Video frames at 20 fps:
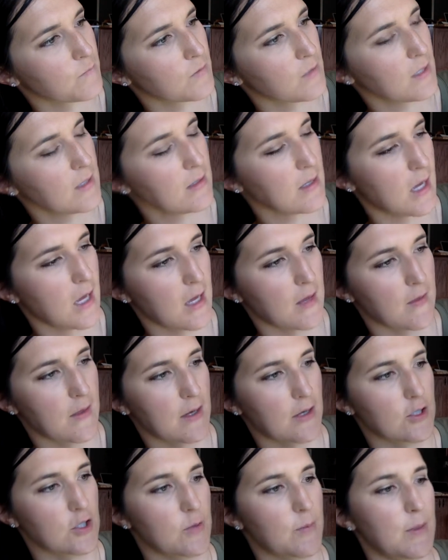Okay, and then
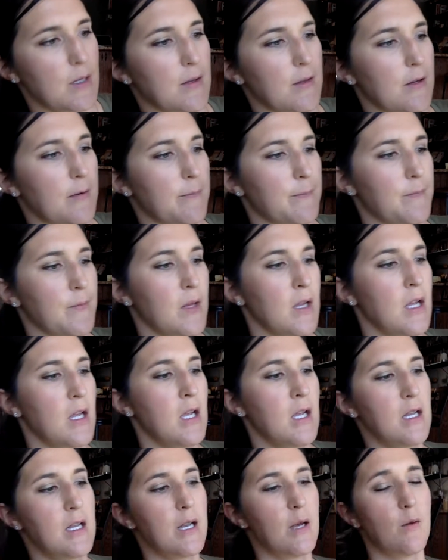it should be in there.
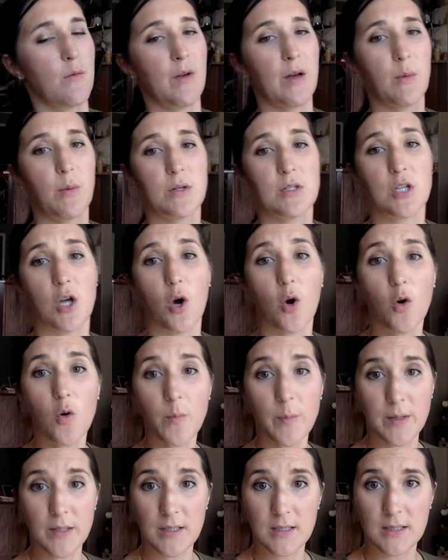Now, if I want to
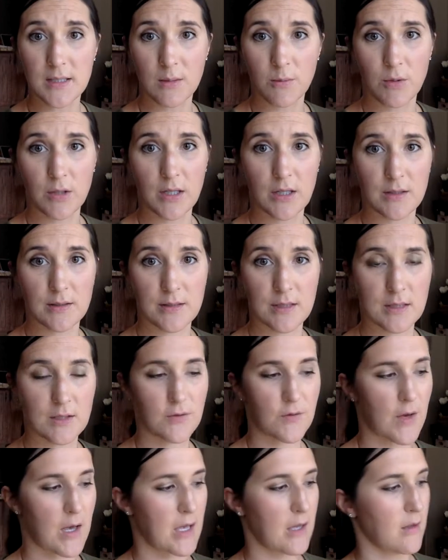open someone else's
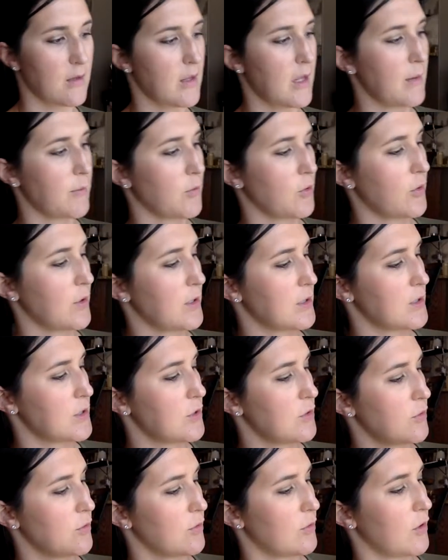file, I'm going
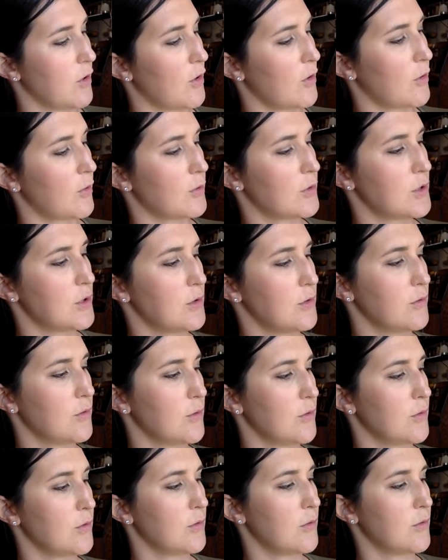to go
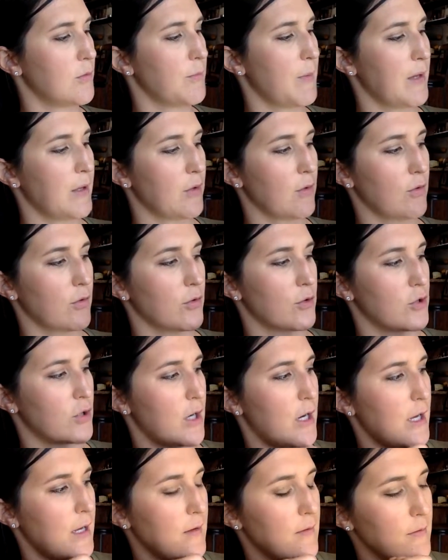to my Google
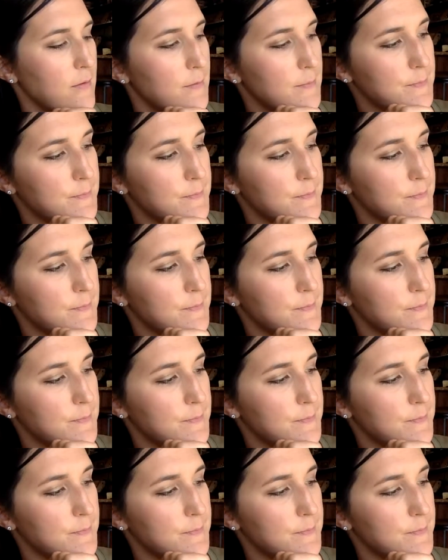Drive,